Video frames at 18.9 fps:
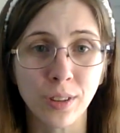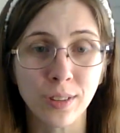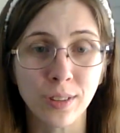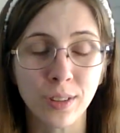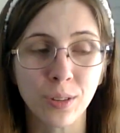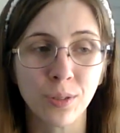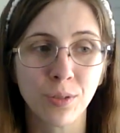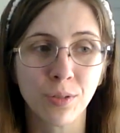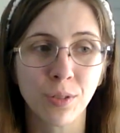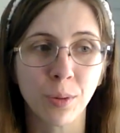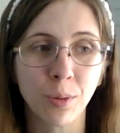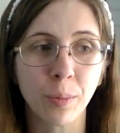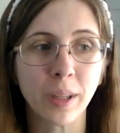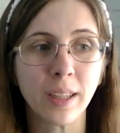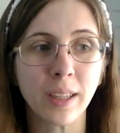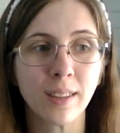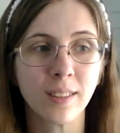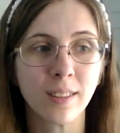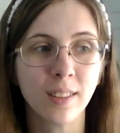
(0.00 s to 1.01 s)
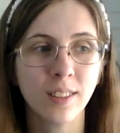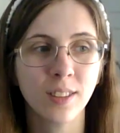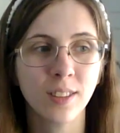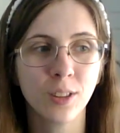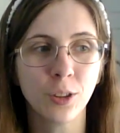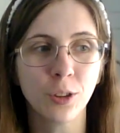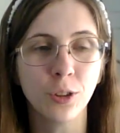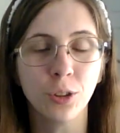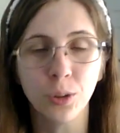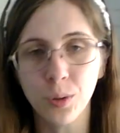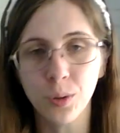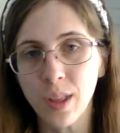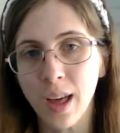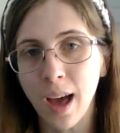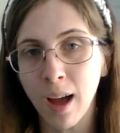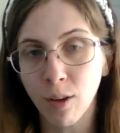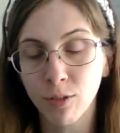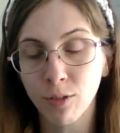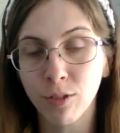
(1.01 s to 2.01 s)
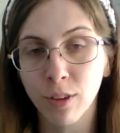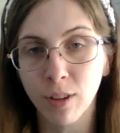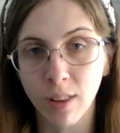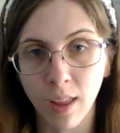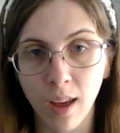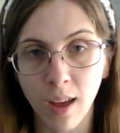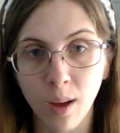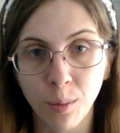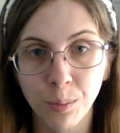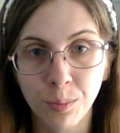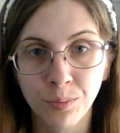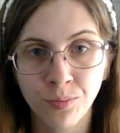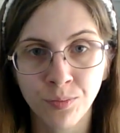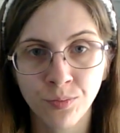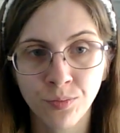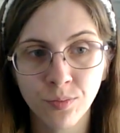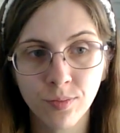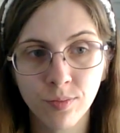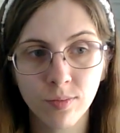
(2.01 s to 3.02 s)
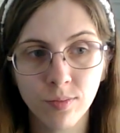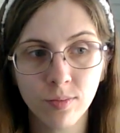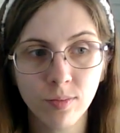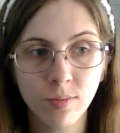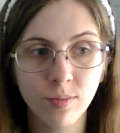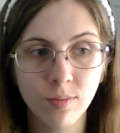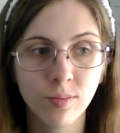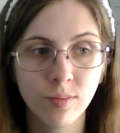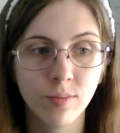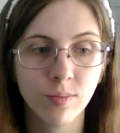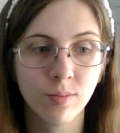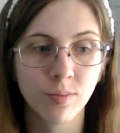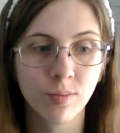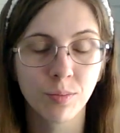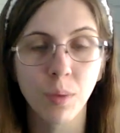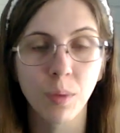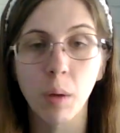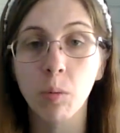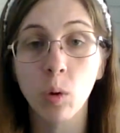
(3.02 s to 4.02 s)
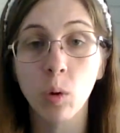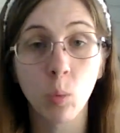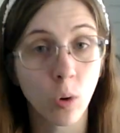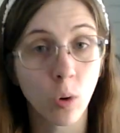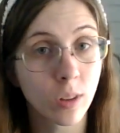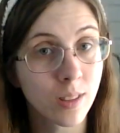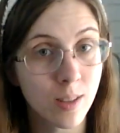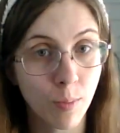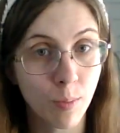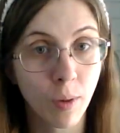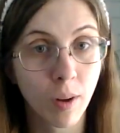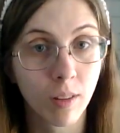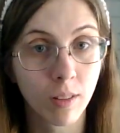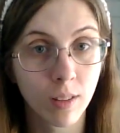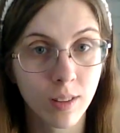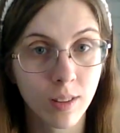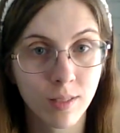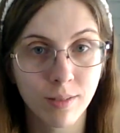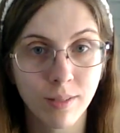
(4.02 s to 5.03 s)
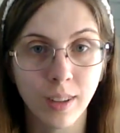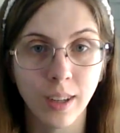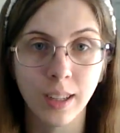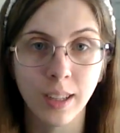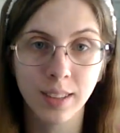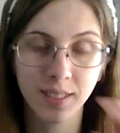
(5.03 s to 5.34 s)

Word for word: So for me to do that for them maybe once a month, right?